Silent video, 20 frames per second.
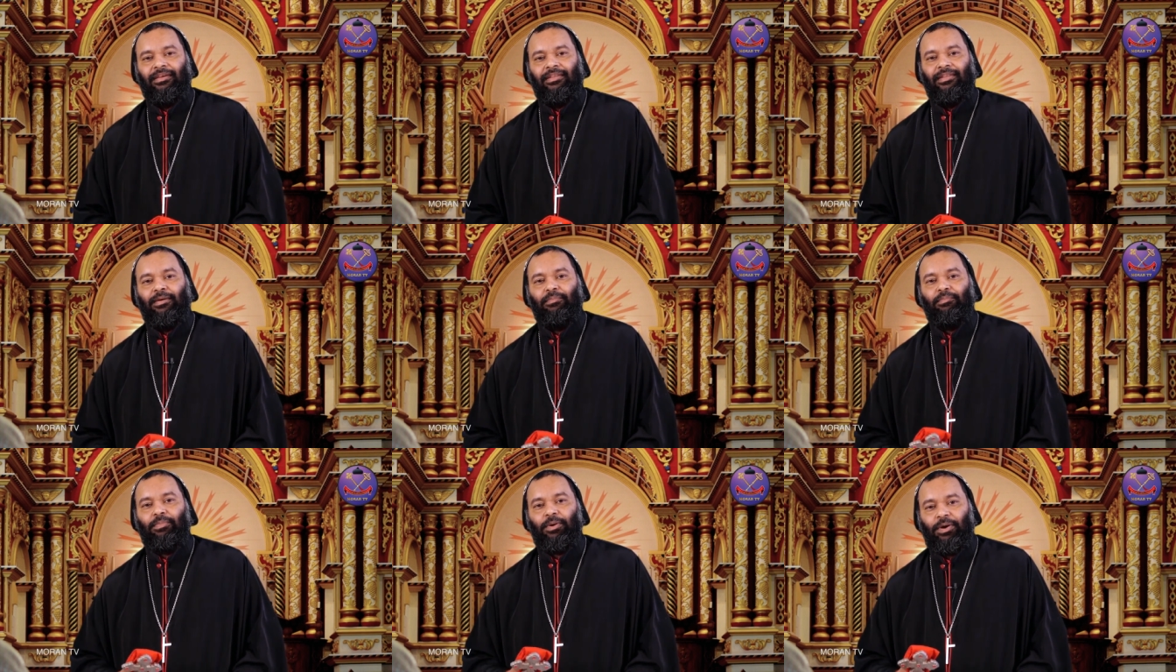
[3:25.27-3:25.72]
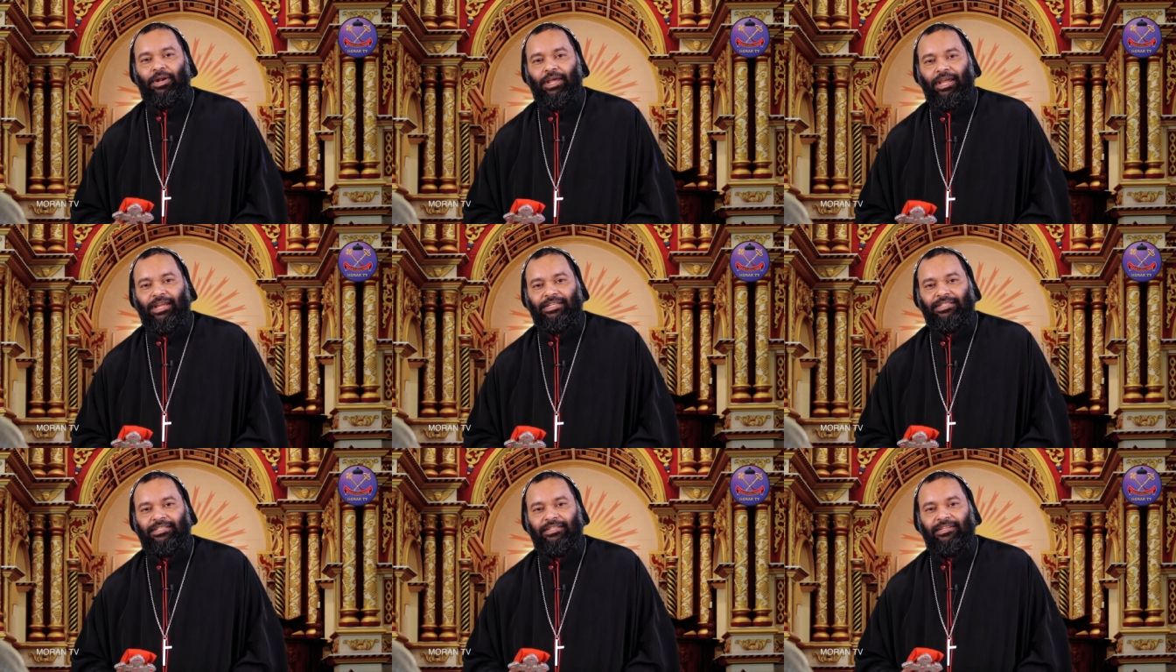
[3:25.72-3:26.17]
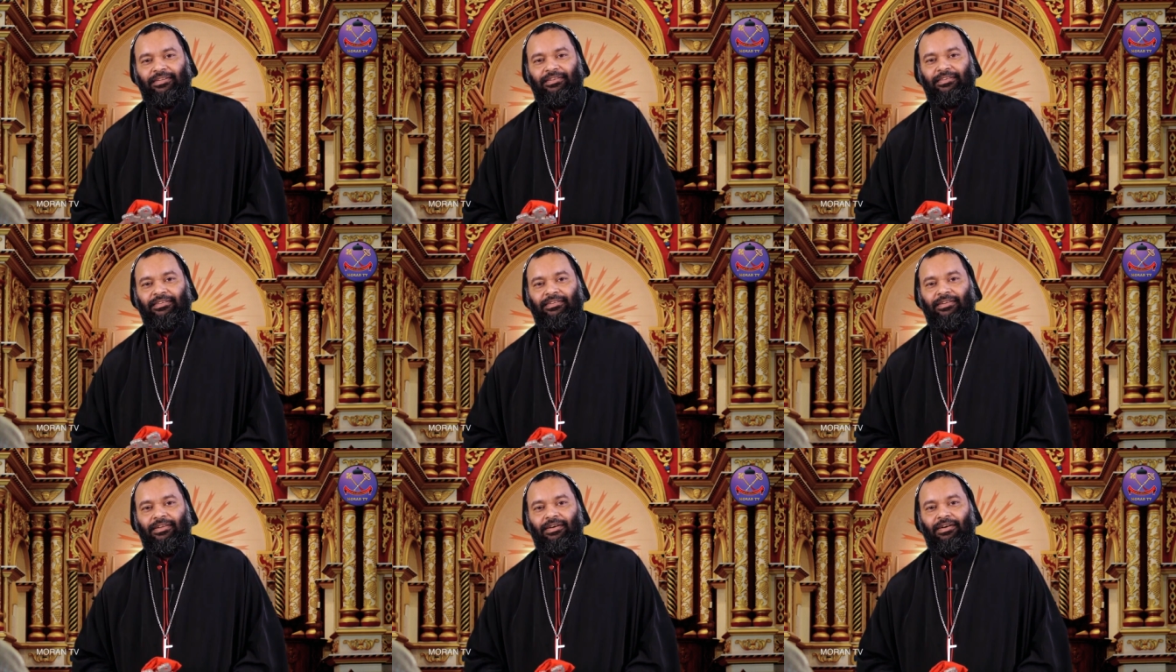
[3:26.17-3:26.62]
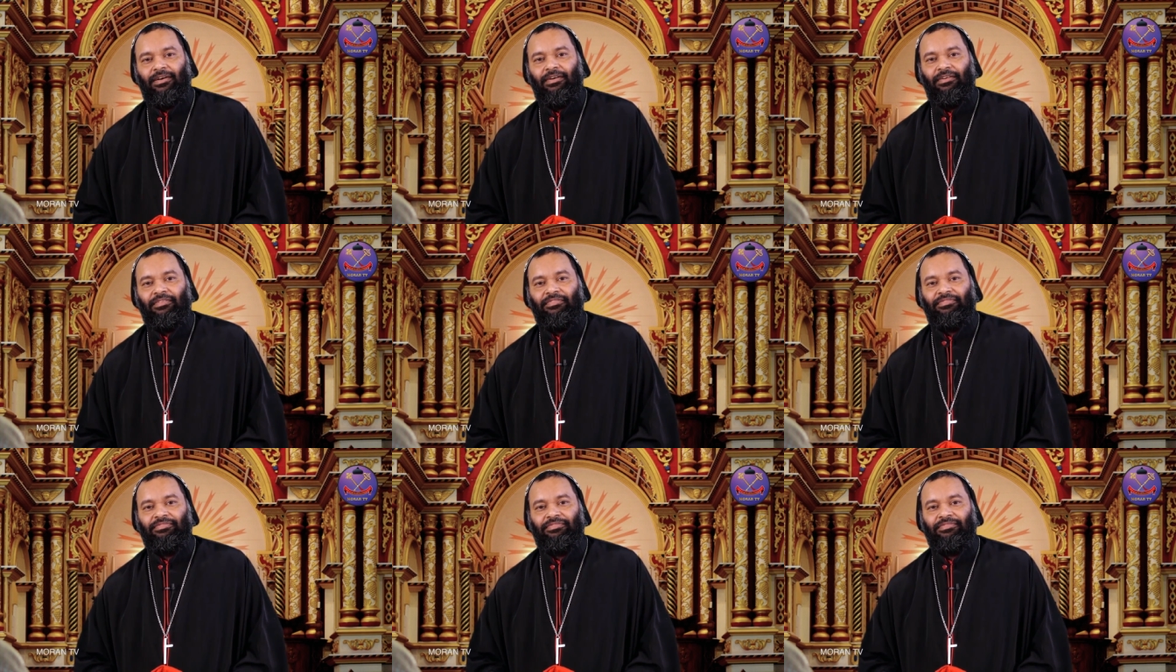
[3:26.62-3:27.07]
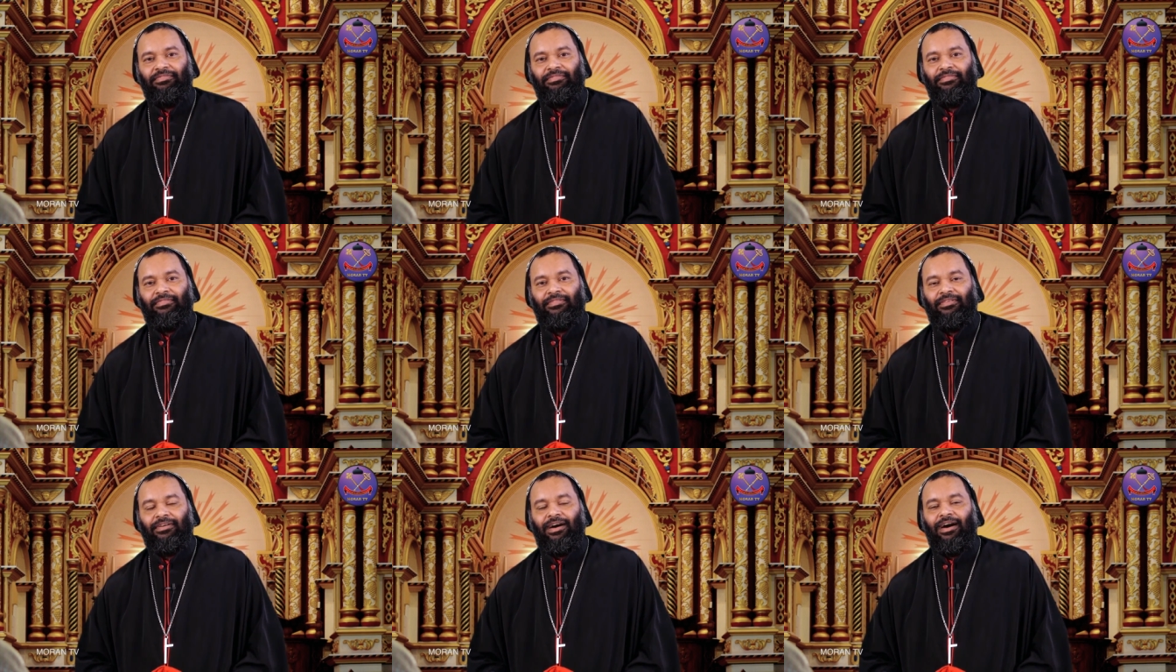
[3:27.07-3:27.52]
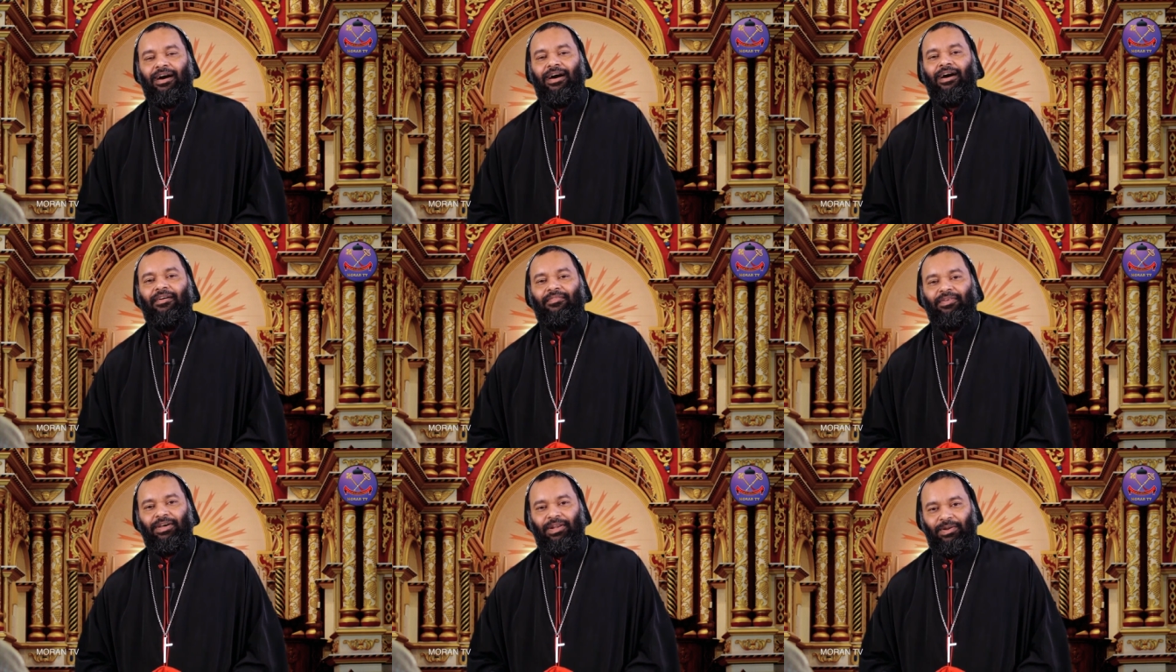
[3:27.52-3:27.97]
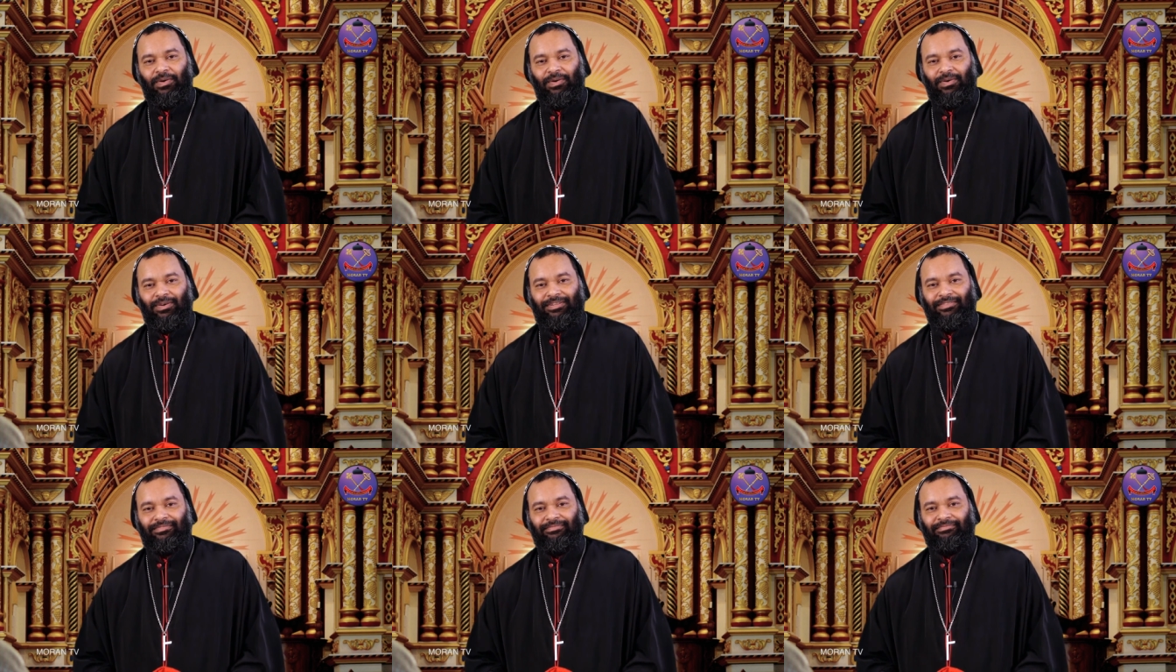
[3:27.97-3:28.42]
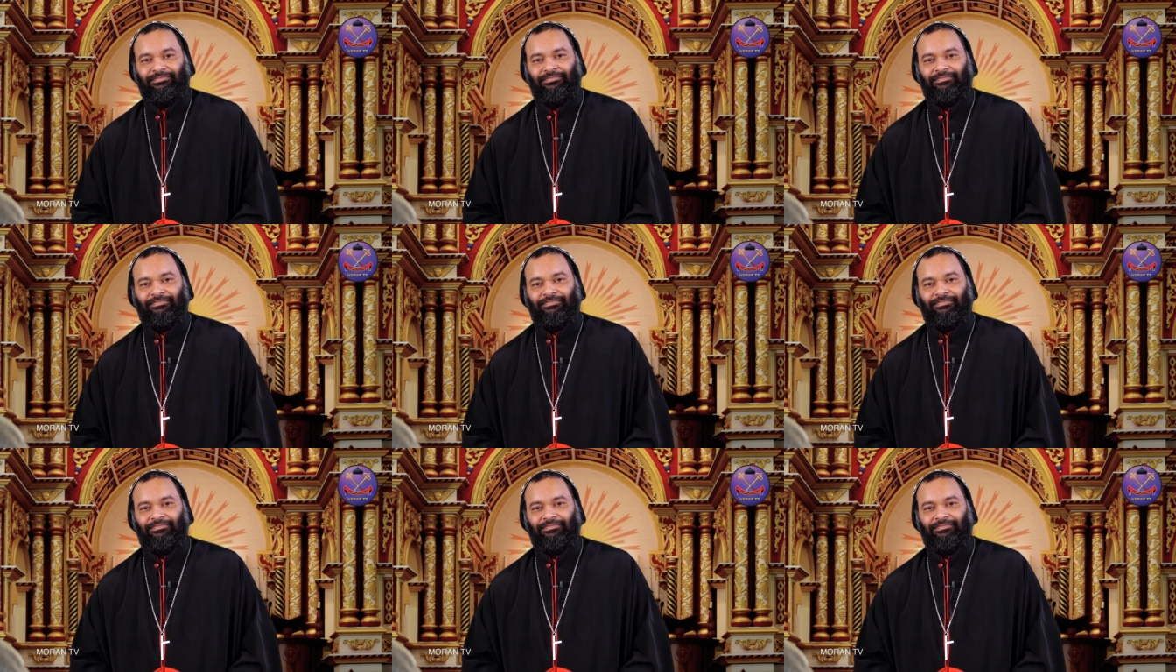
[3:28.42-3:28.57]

the protection of our Lord.